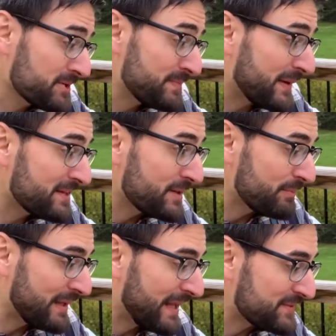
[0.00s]
are expecting the
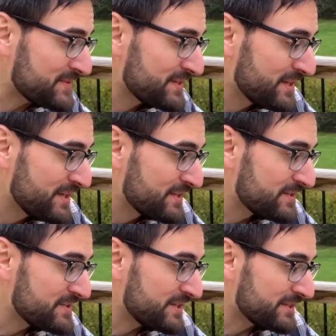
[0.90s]
plants
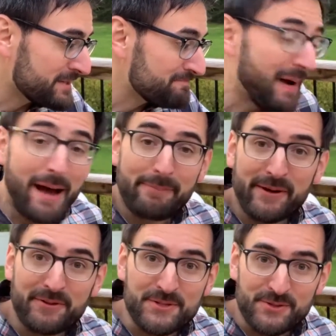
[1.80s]
to suddenly pop out
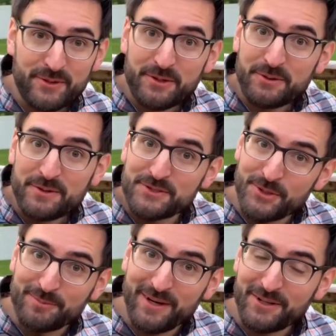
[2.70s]
of the soil
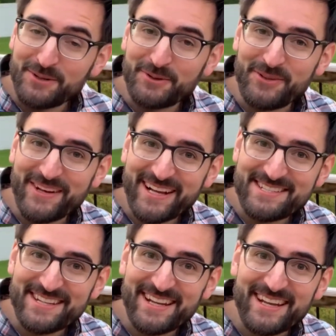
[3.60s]
tomorrow or the next
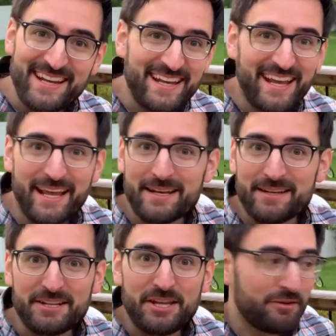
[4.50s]
day
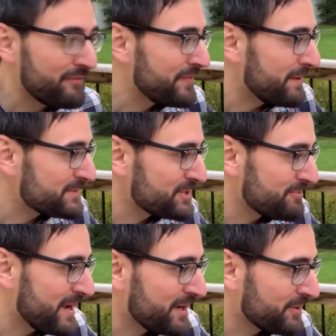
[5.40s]
and give them
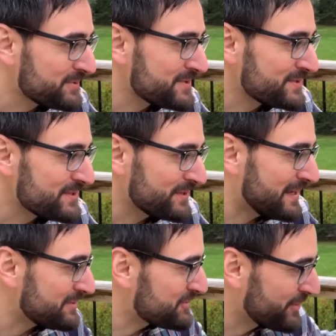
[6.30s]
tomatoes and
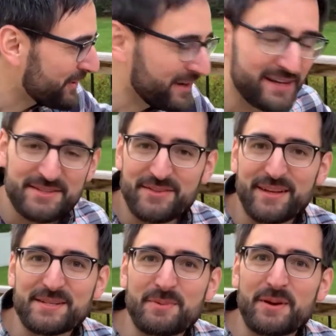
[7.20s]
cilantro and all kinds of
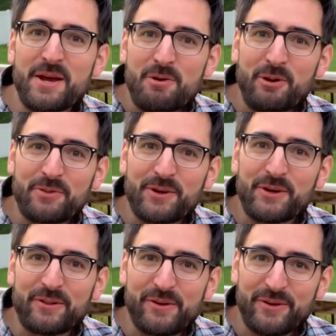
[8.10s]
things. But what they're
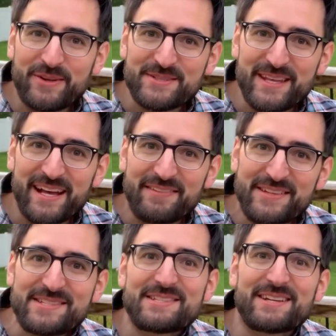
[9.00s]
gonna learn is that
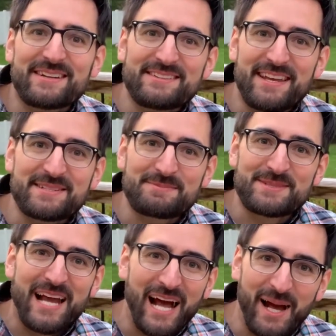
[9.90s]
this is gonna take some
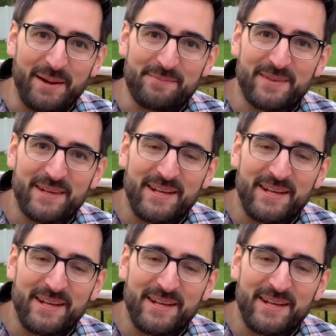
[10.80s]
time.